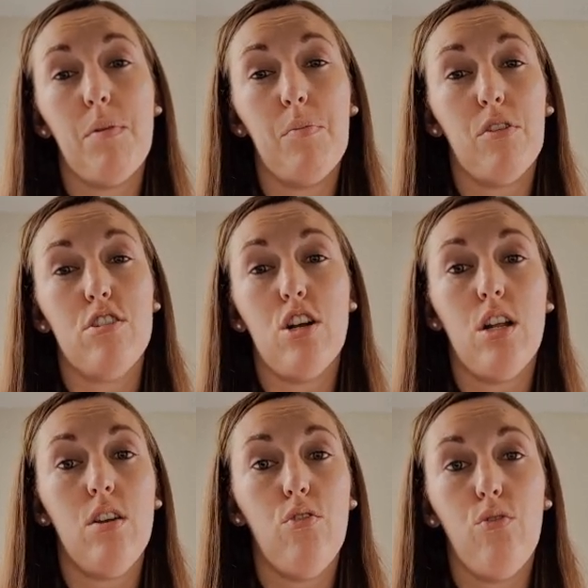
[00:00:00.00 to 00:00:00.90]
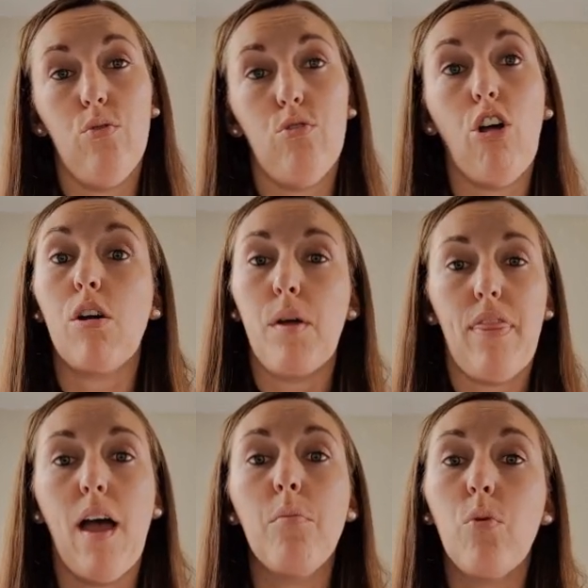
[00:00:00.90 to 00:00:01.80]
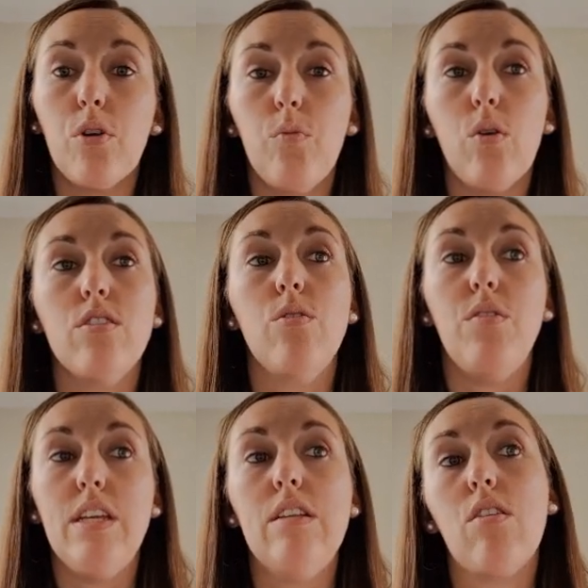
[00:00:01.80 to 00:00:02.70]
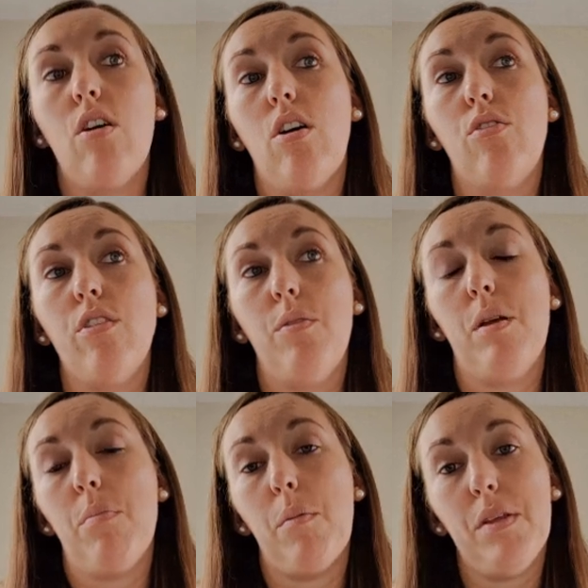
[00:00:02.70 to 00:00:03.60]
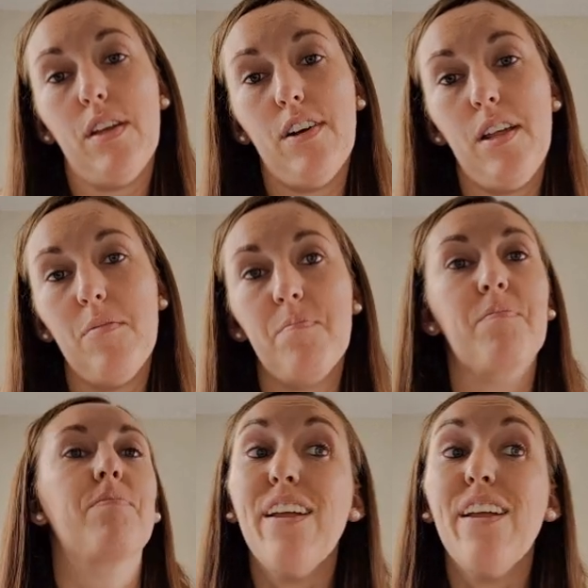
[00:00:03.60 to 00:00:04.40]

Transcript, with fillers: Like people are starting to talk about that more and more. So these are growing in popularity.